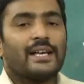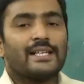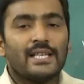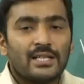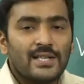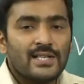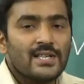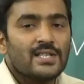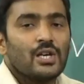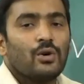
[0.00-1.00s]

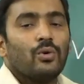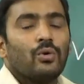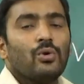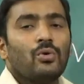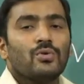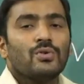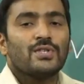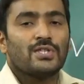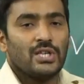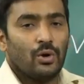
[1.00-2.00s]
resistance is equal to
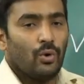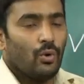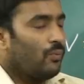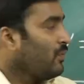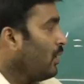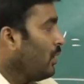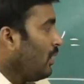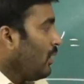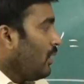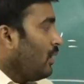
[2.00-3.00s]
0.
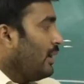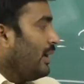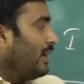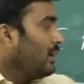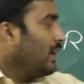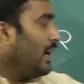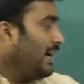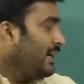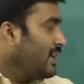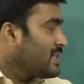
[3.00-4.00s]

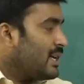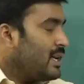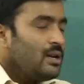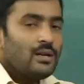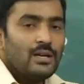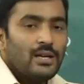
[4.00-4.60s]
Ideal cell